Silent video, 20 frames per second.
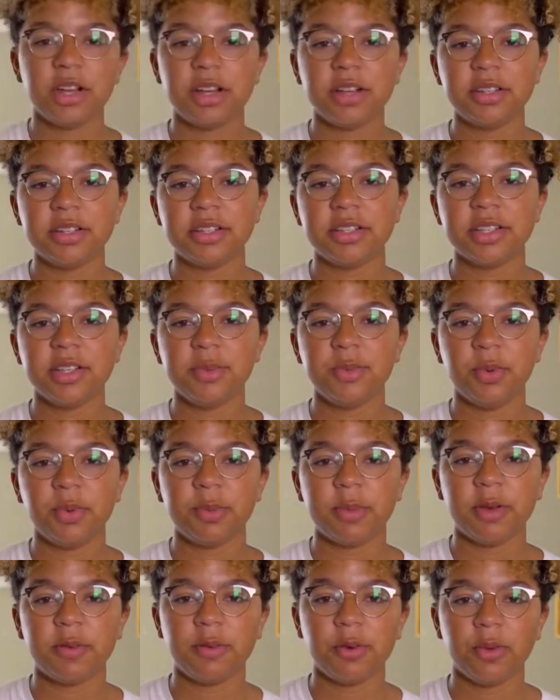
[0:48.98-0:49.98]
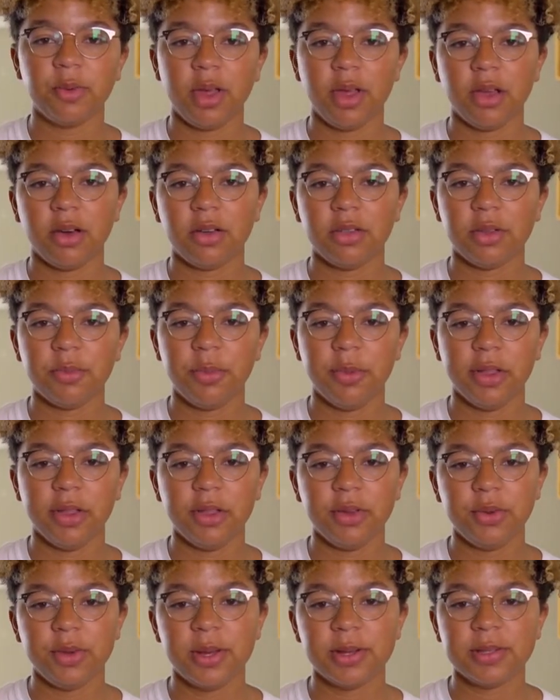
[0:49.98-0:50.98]
not to sleep with my phone like on the
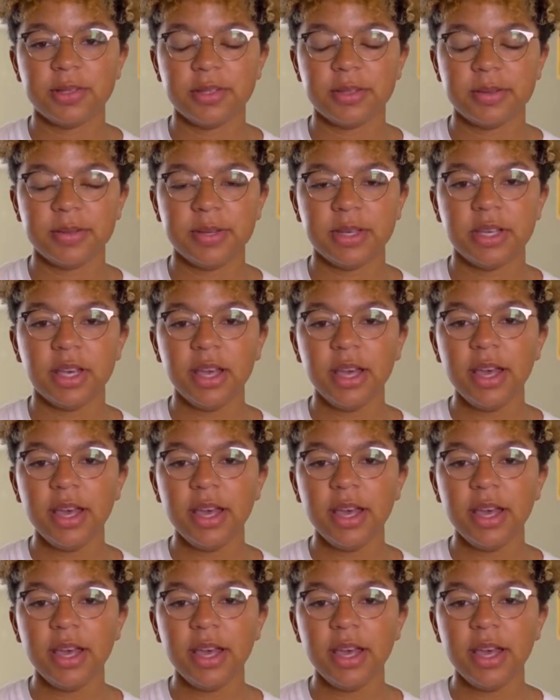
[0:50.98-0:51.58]
pillow next to me.